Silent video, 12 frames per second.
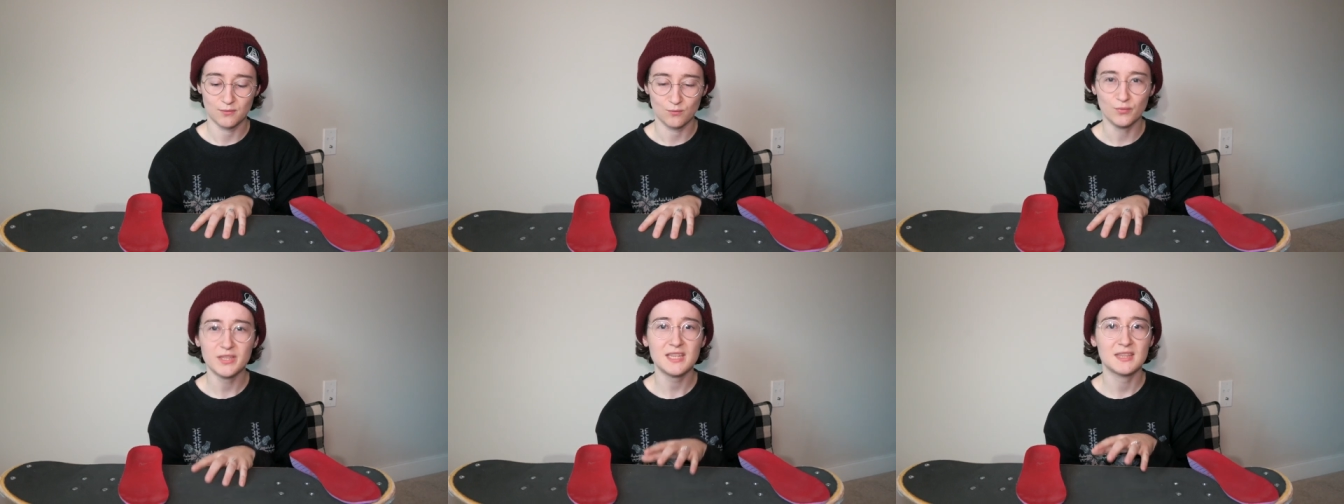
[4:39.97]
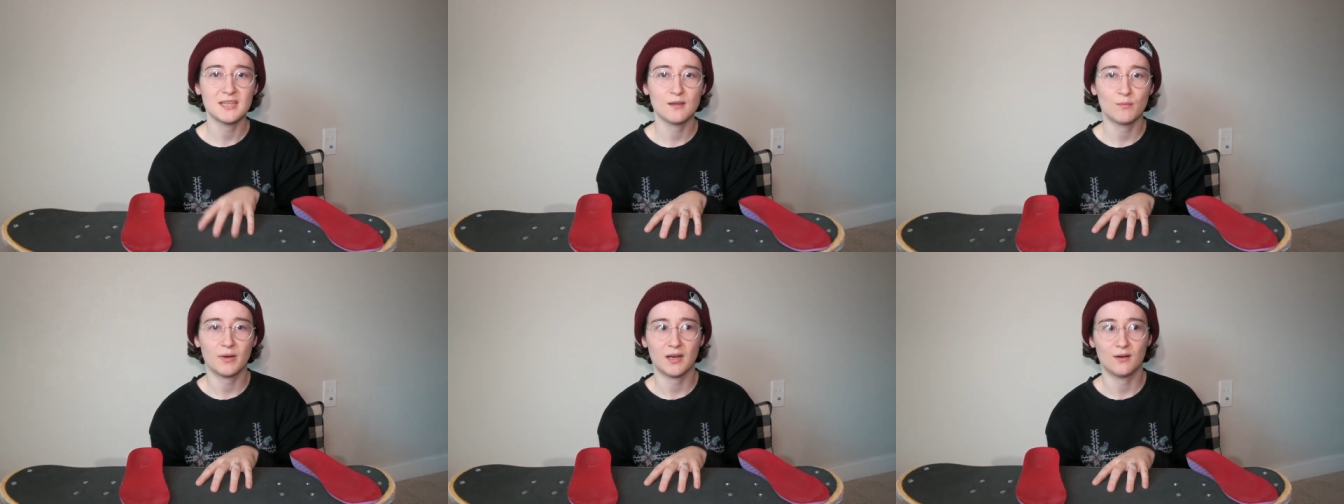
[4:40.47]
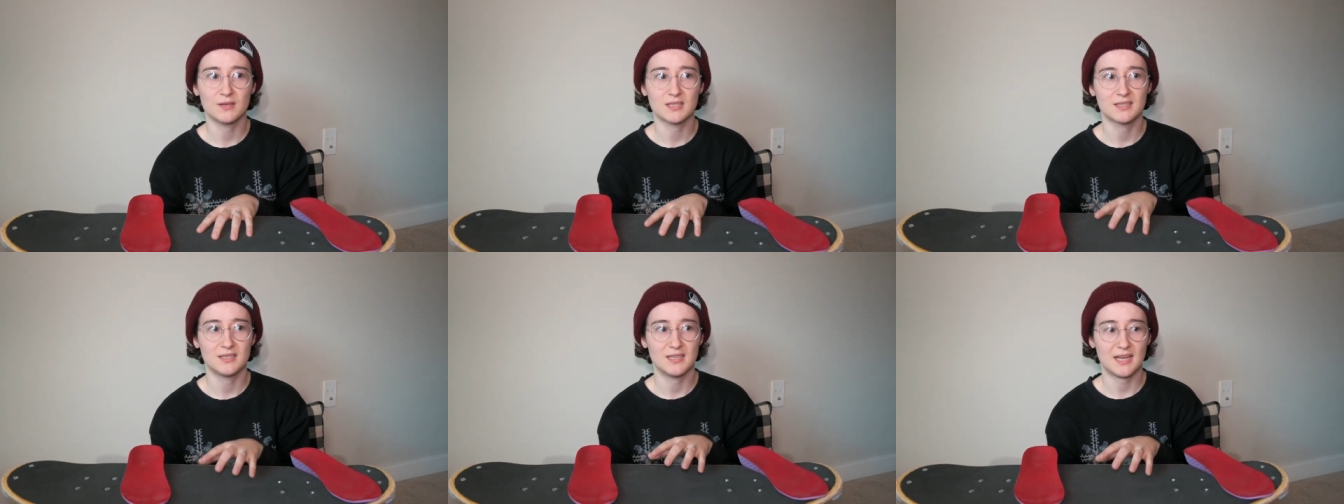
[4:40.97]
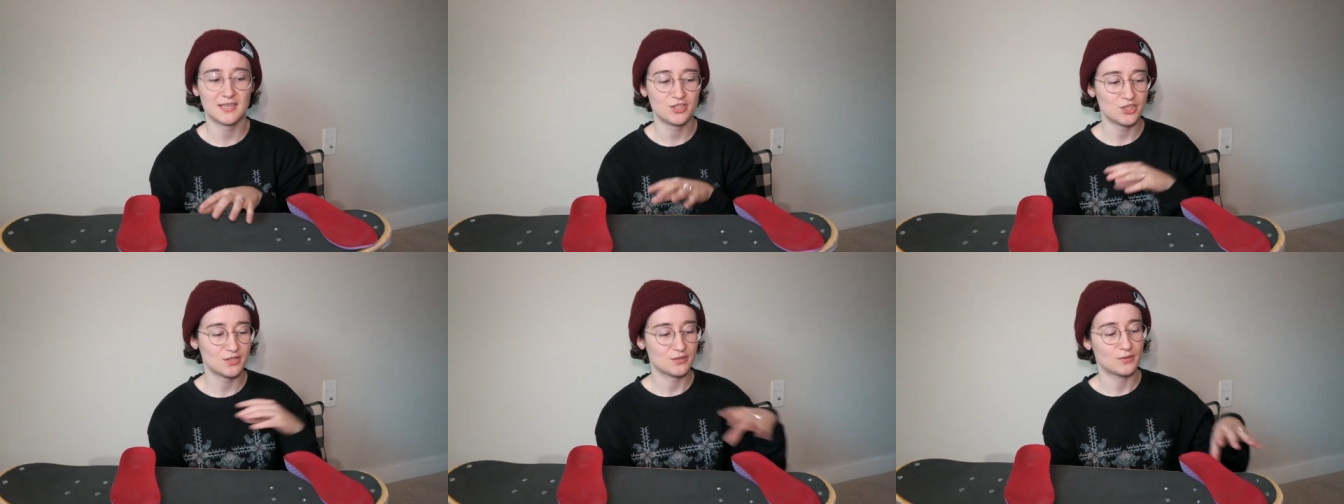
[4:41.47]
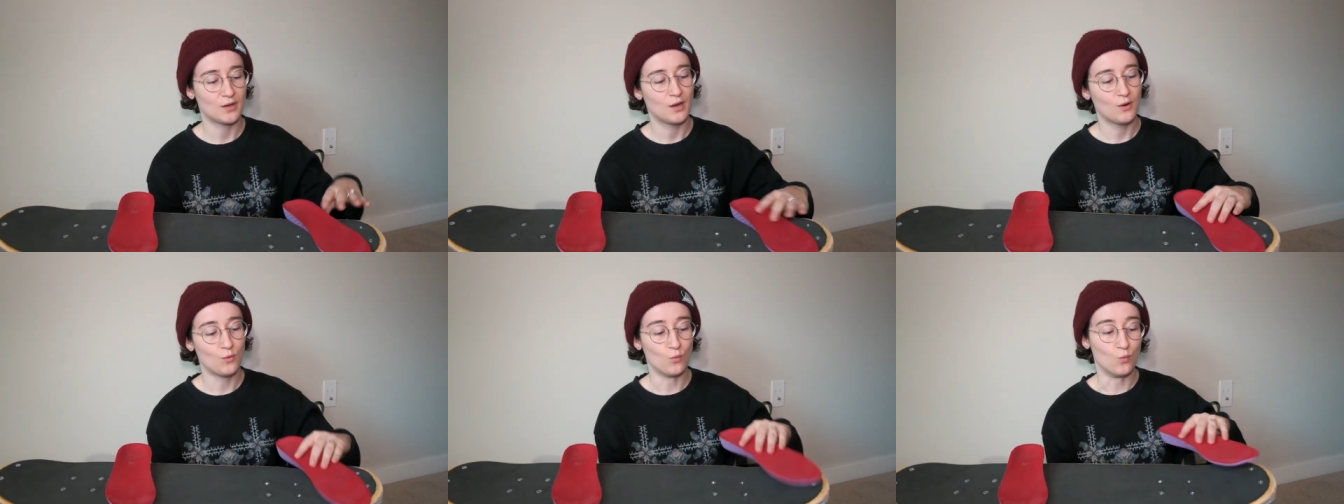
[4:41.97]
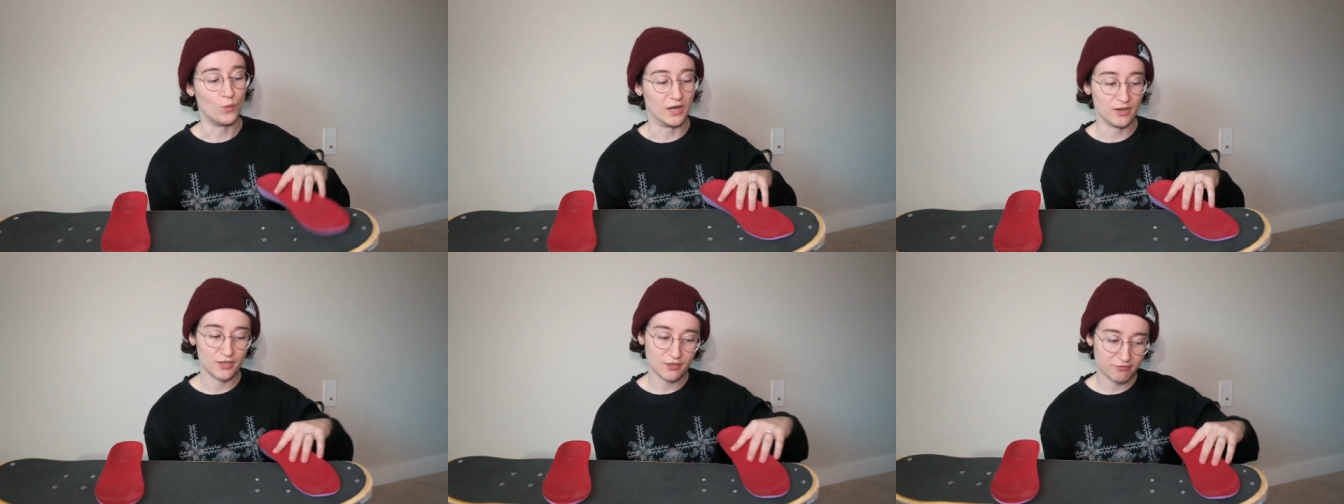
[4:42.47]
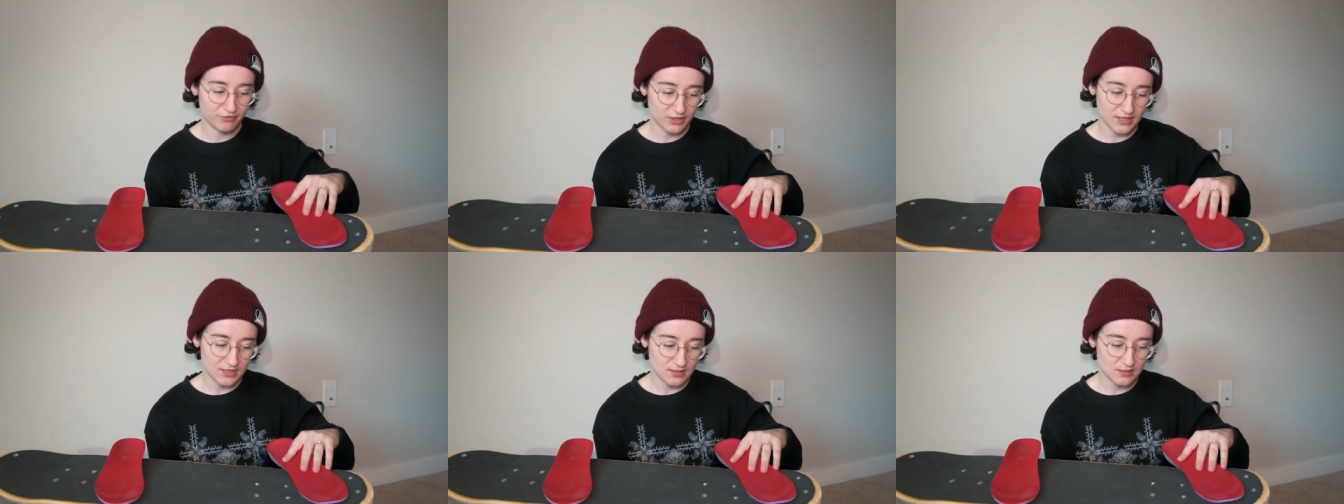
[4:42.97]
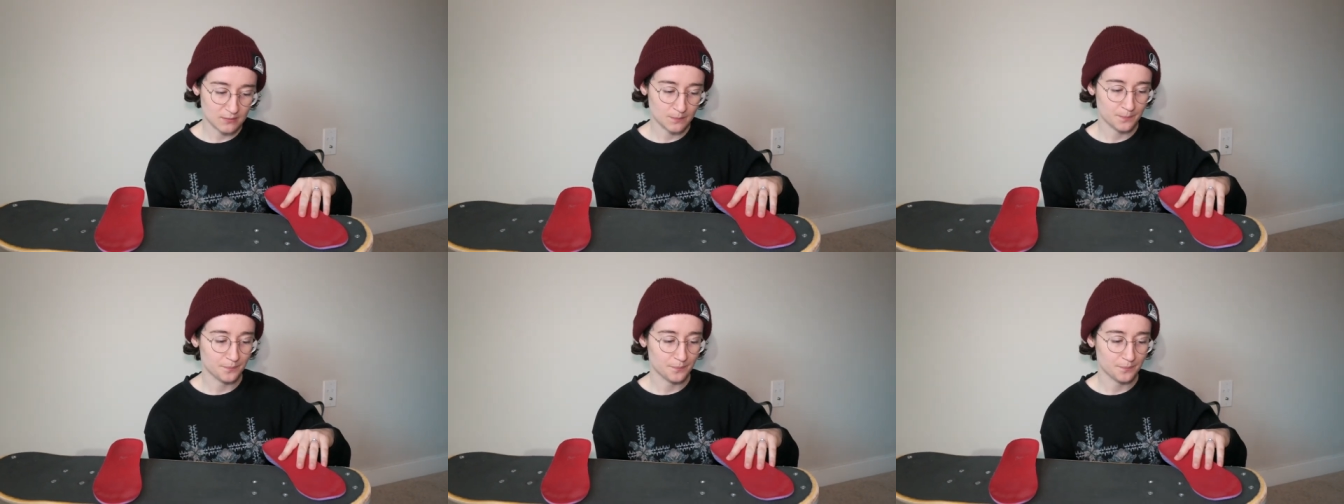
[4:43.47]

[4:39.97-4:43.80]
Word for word: really think about not just where your foot is,